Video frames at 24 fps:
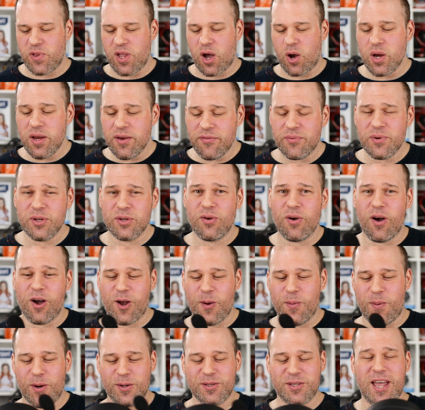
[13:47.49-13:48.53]
Now, if we talk
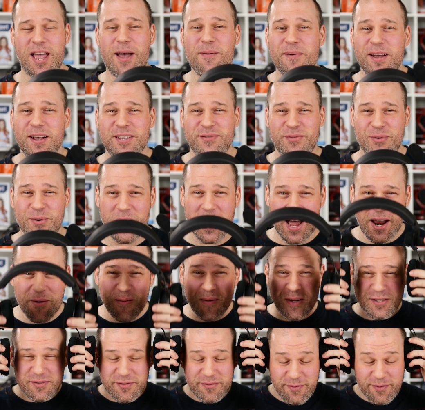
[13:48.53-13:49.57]
about the
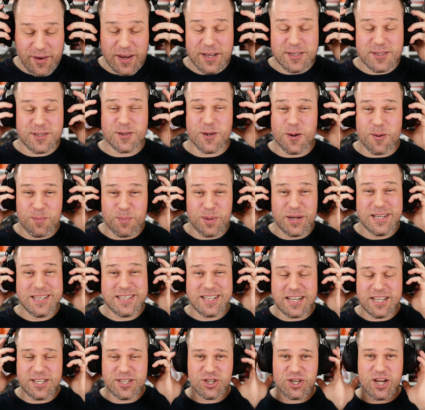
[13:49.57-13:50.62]
MX300s, things
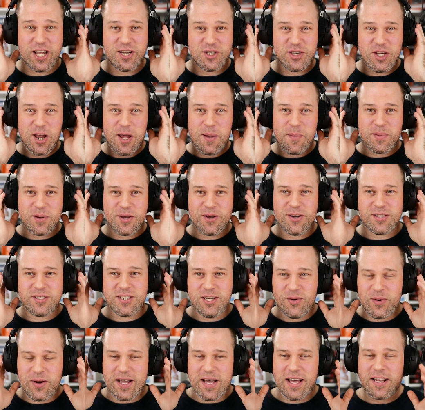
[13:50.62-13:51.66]
completely change. Because
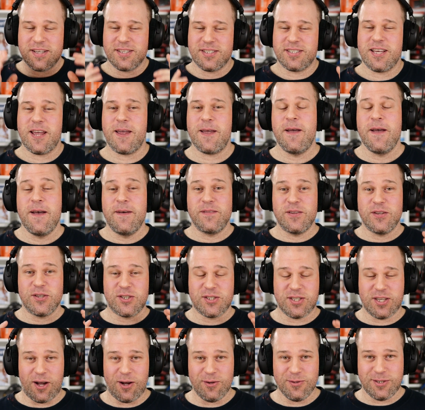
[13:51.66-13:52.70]
here I gotta say, the
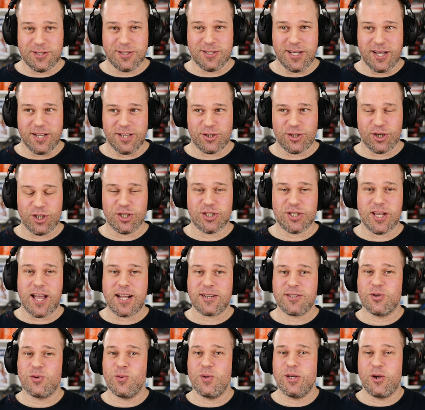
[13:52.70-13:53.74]
soundstage is
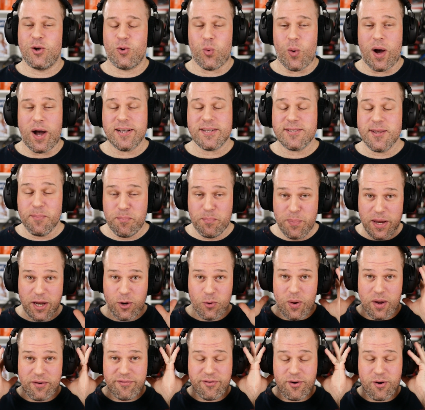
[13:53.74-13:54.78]
actually quite a big
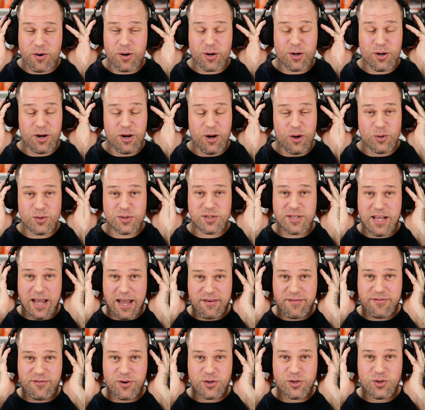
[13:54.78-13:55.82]
one for a closed
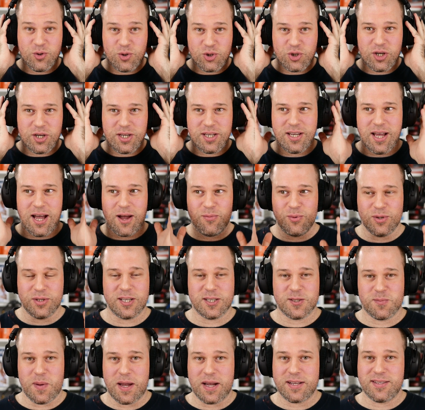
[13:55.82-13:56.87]
headphone. Usually I would
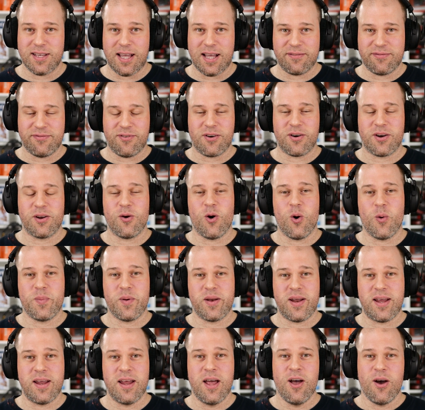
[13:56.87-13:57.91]
expect that for an
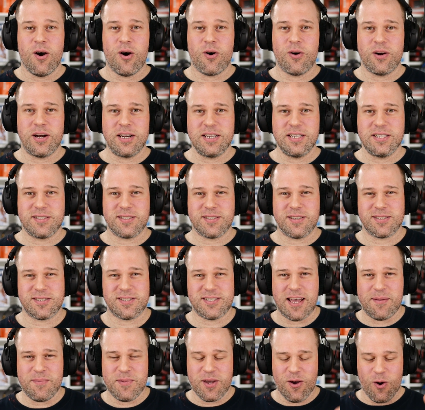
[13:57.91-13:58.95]
open or at least a
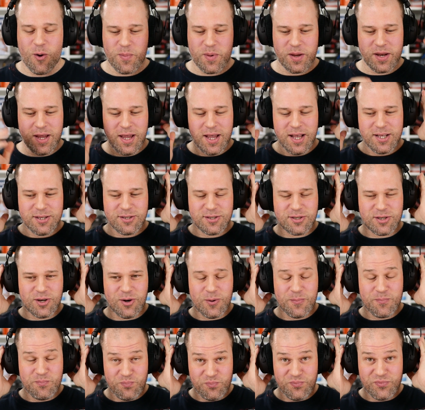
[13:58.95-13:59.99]
semi-open.
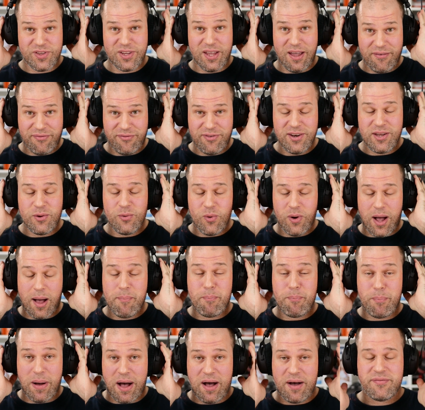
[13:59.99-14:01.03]
So definitely
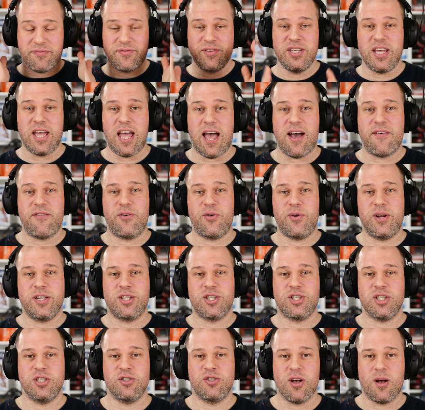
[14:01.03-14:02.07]
above the
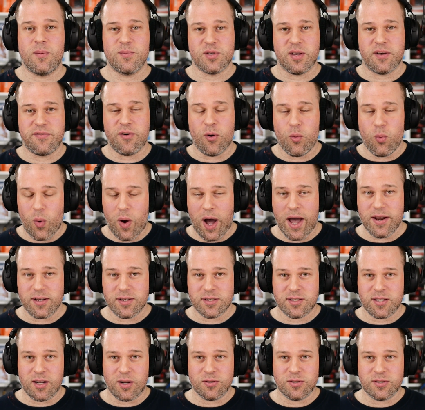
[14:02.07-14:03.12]
average in terms of a wider
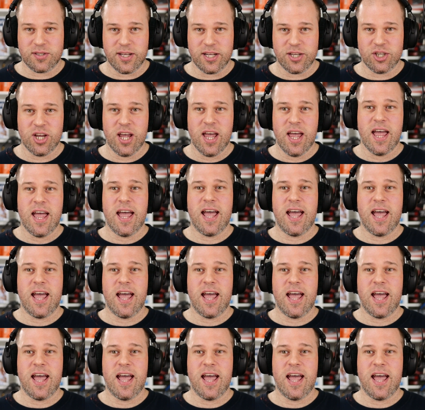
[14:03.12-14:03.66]
soundstage.